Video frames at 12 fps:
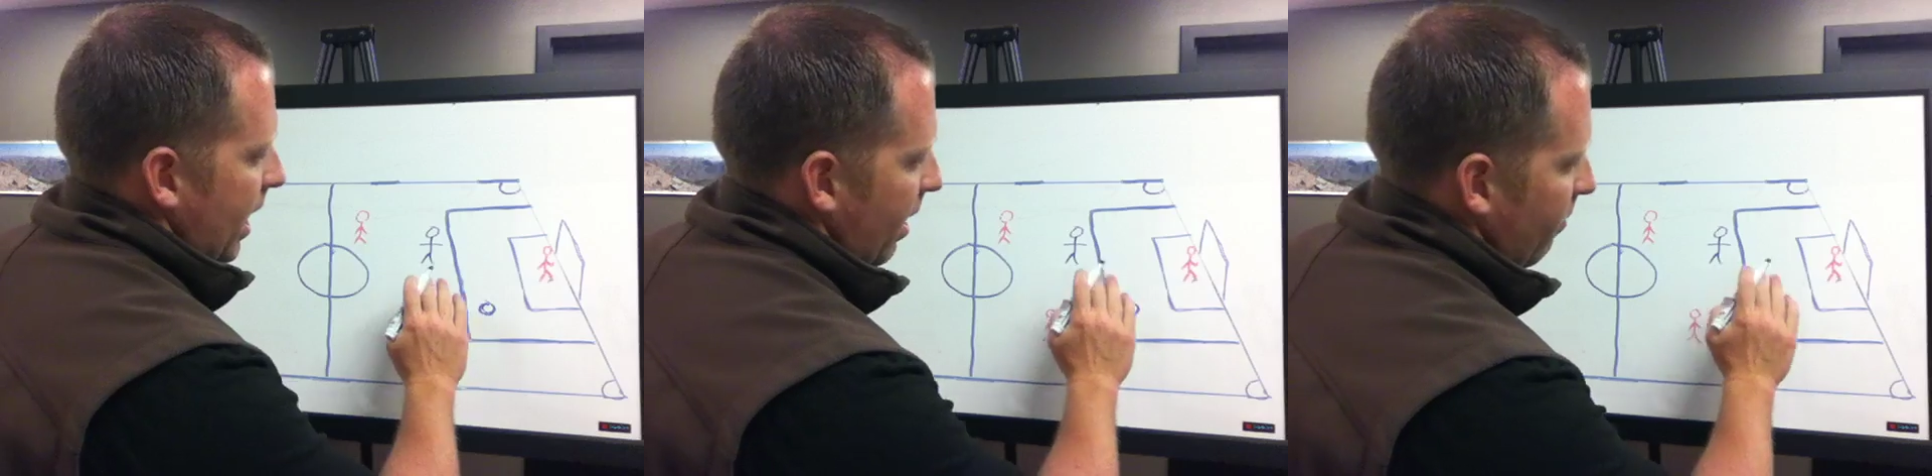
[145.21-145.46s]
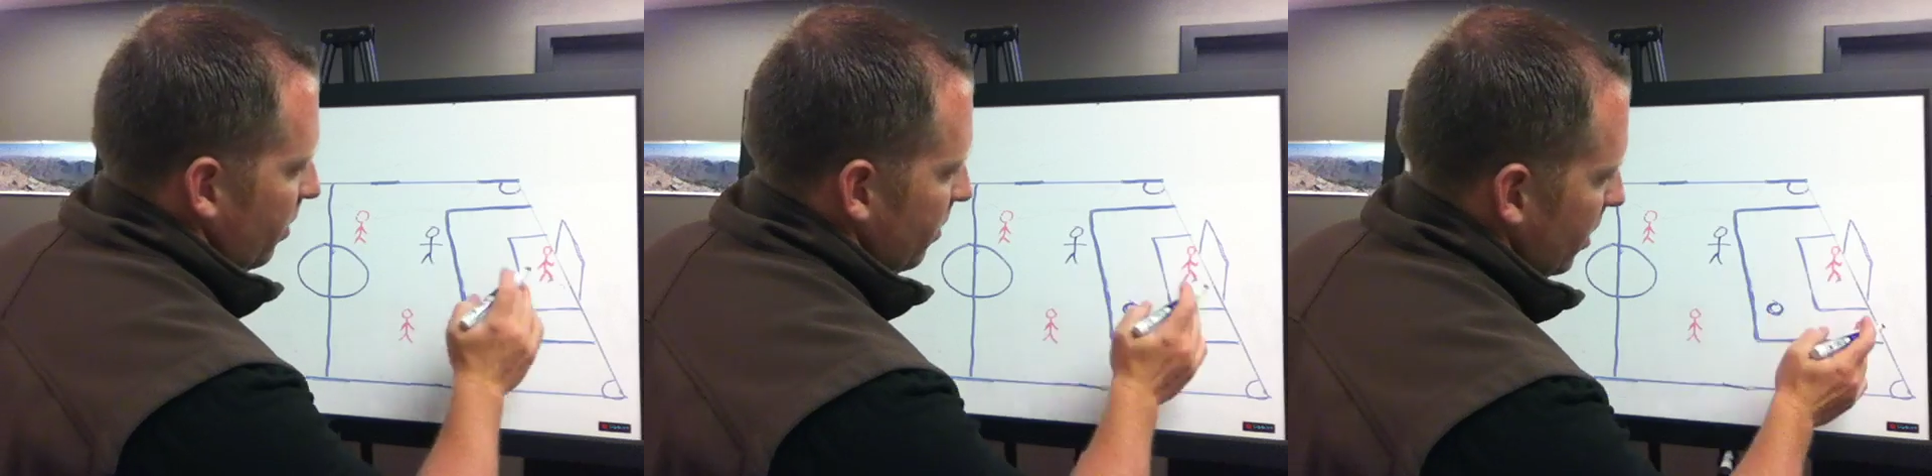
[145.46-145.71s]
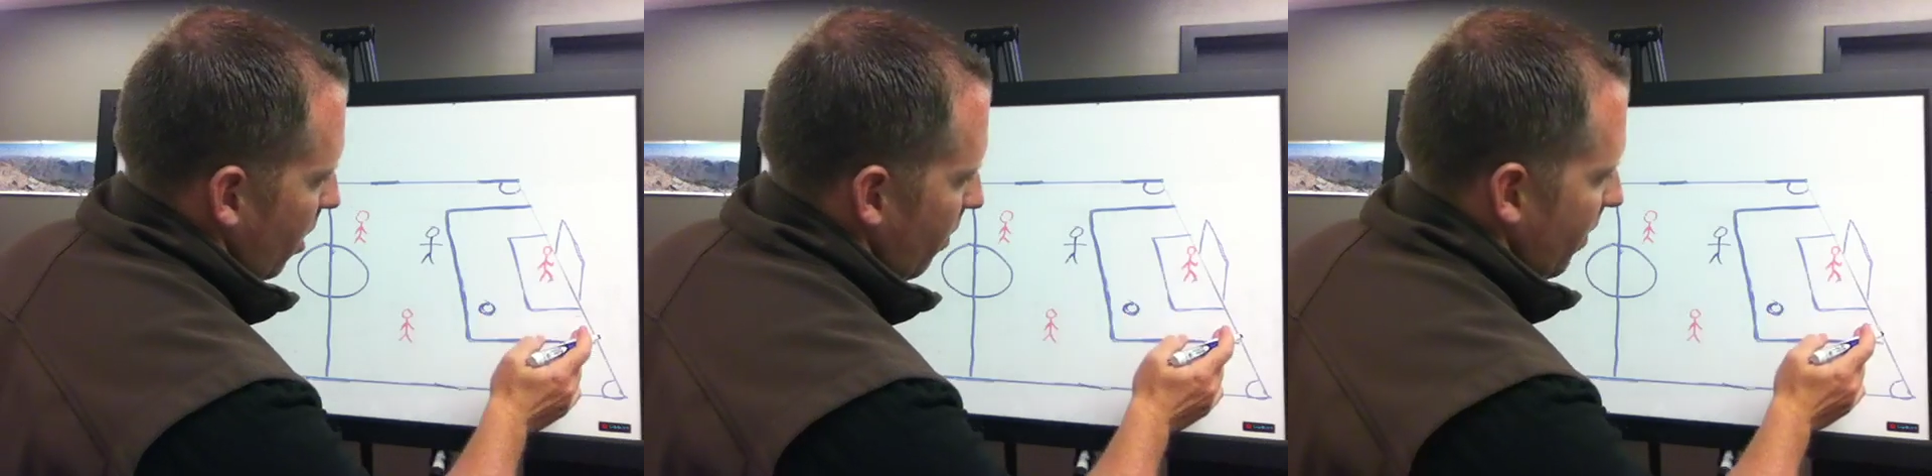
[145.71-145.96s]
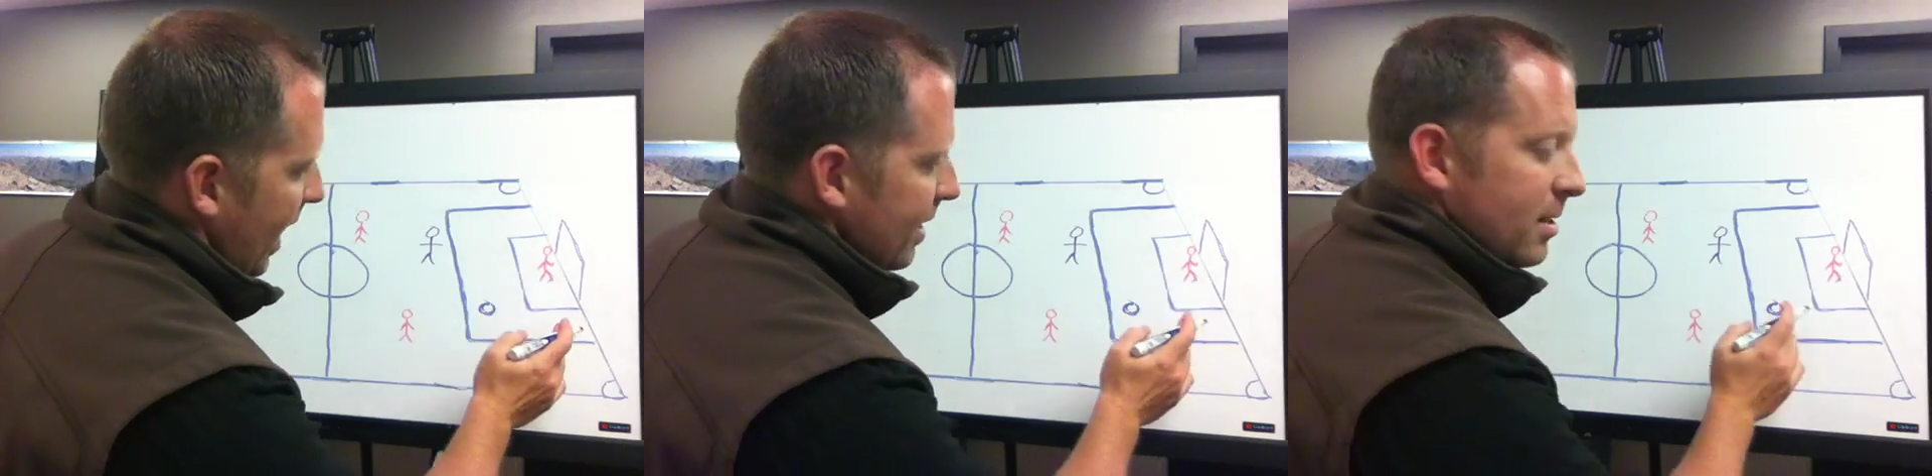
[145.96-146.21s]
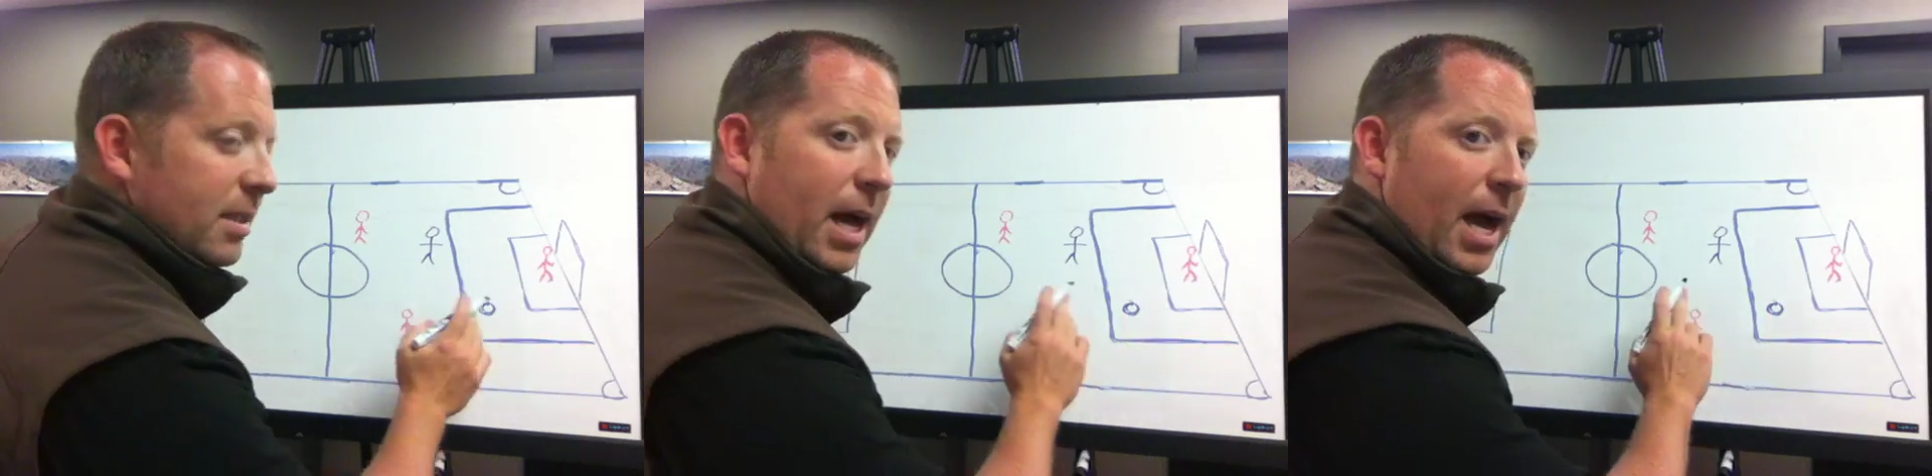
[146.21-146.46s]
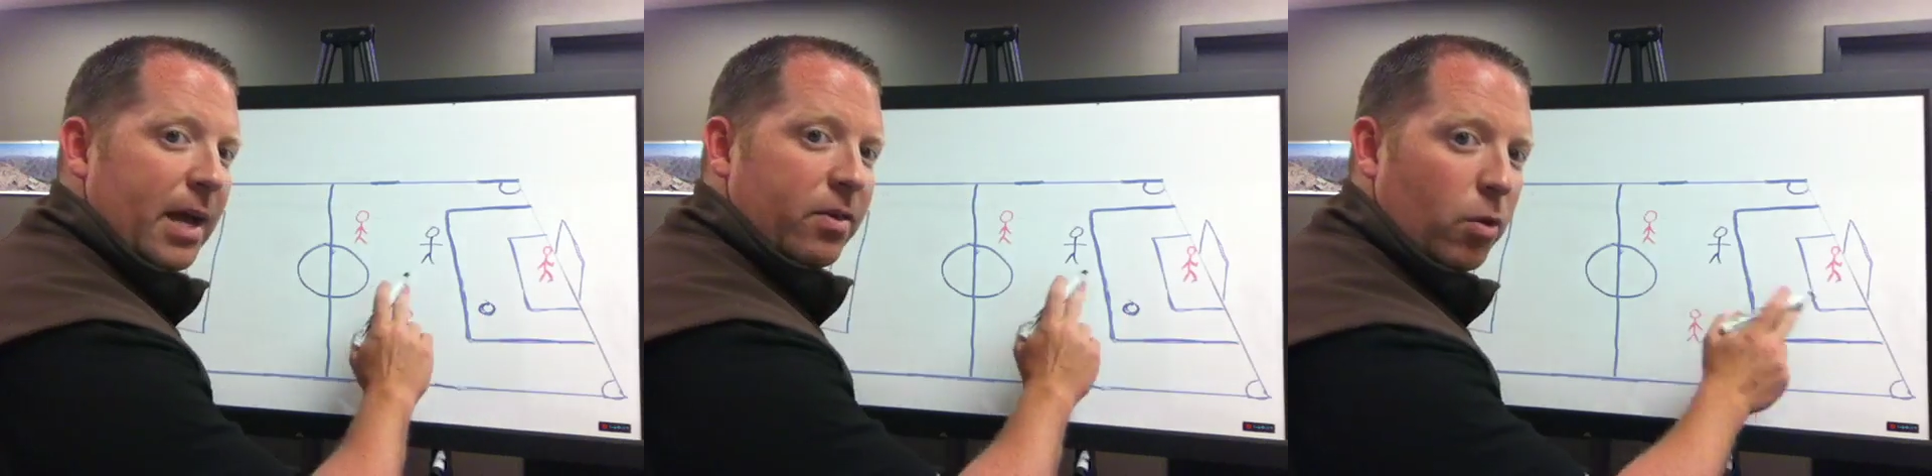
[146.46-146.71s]
and everything on that
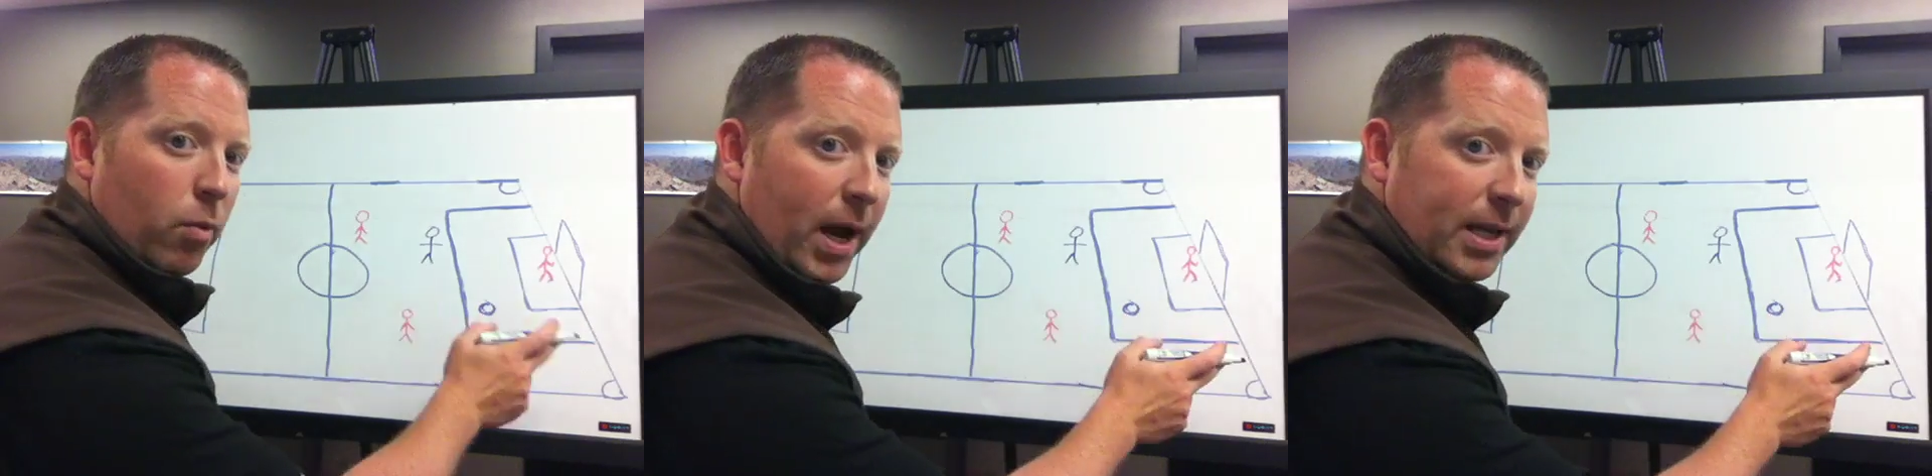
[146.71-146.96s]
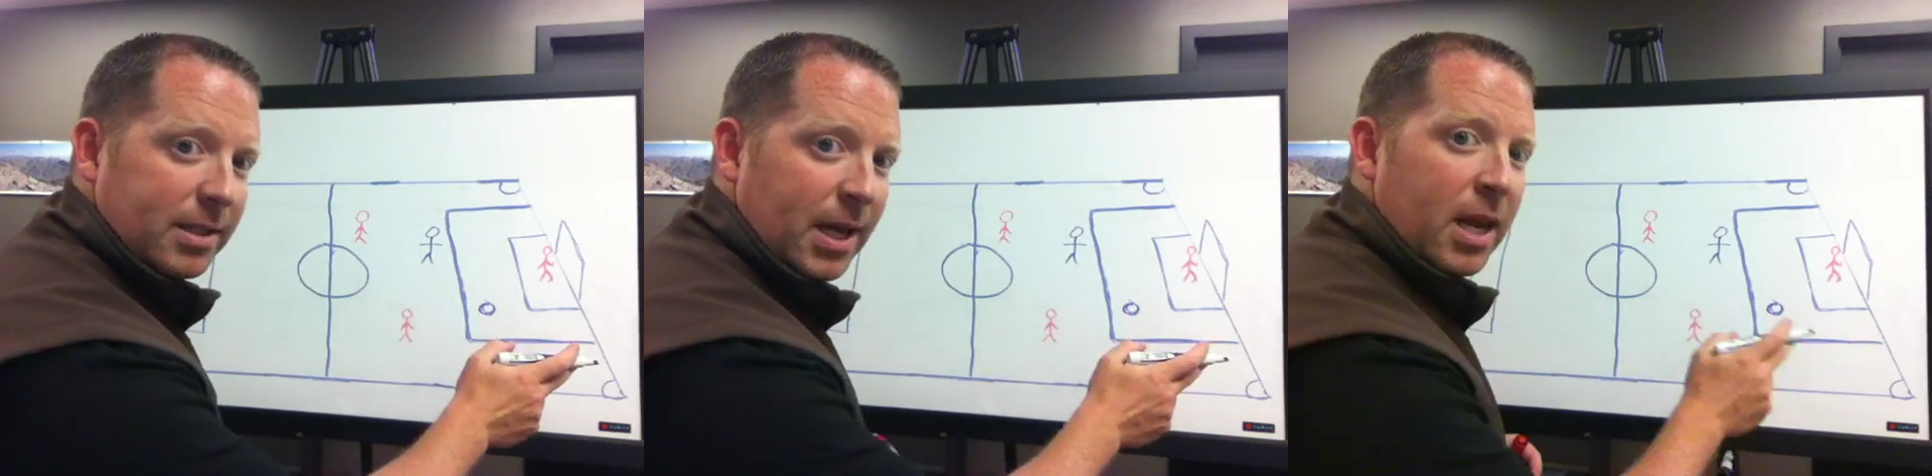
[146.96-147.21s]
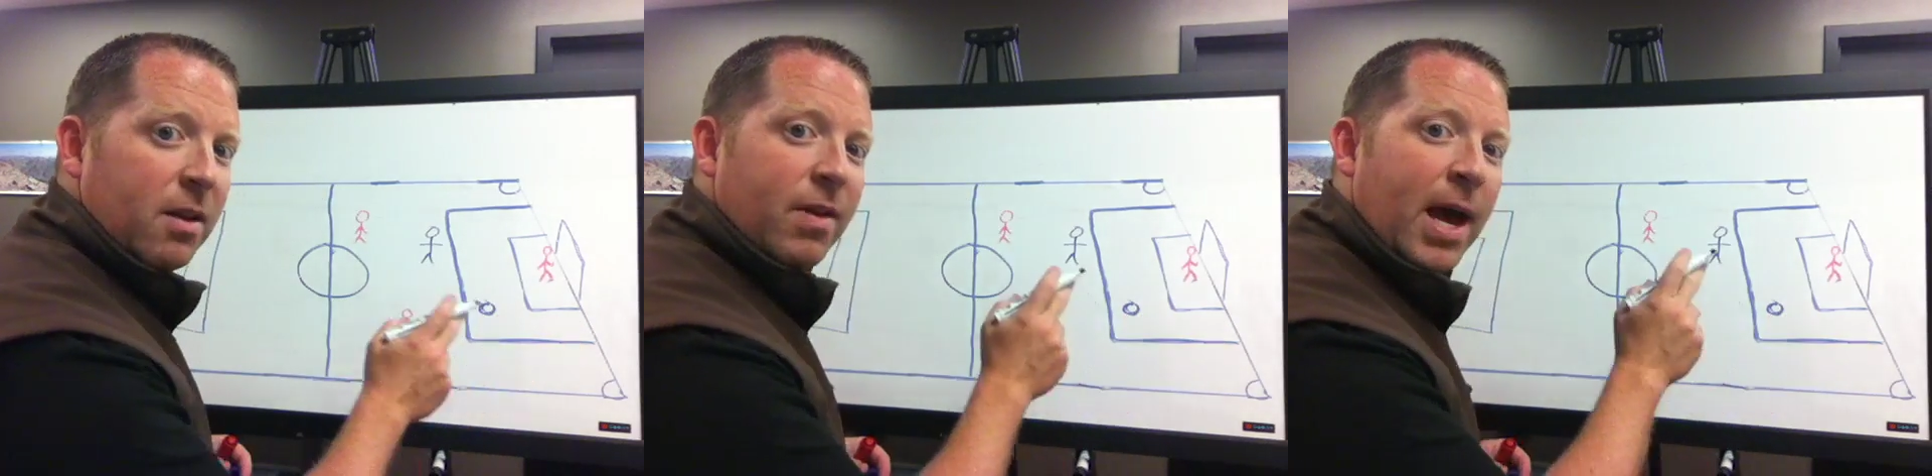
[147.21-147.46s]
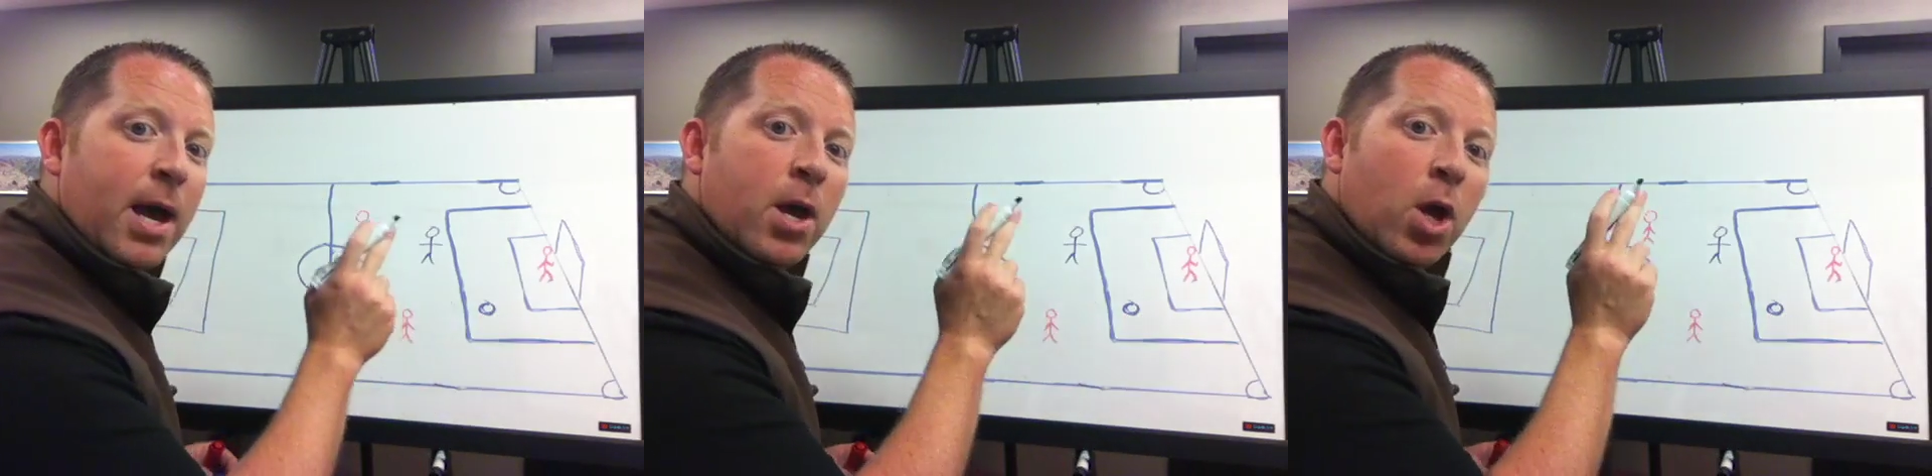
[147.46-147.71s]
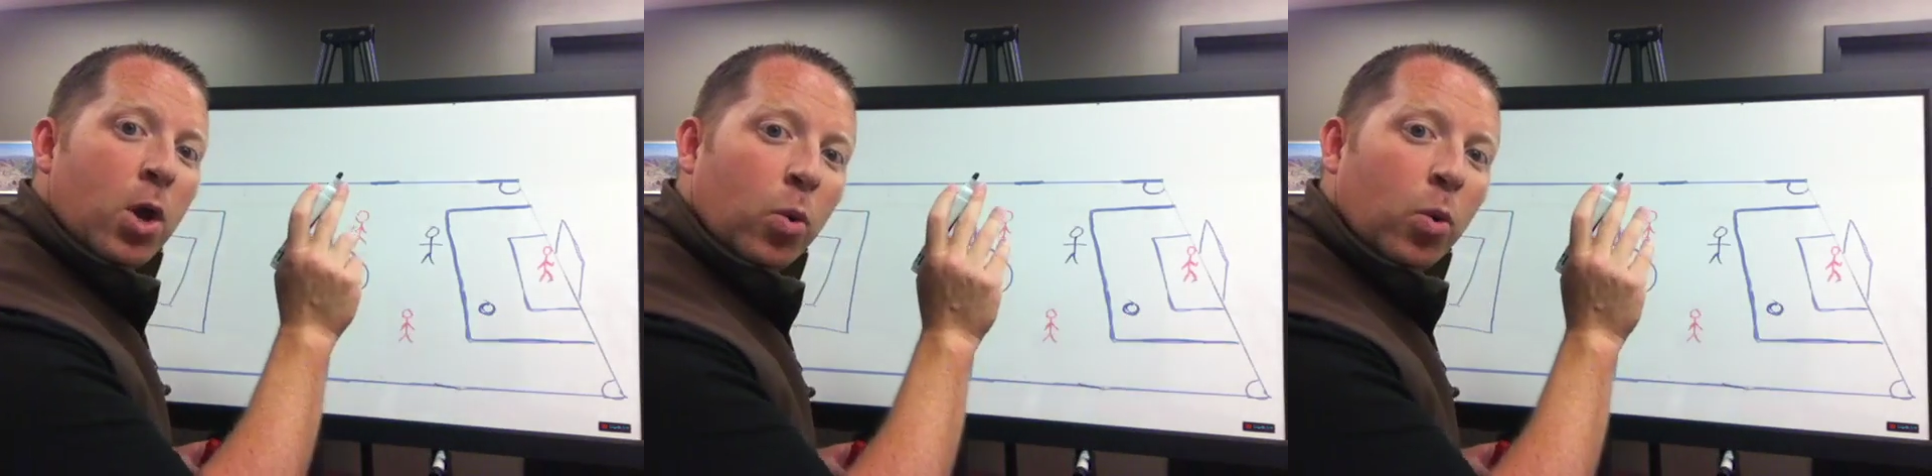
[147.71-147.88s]
side, the right side of that,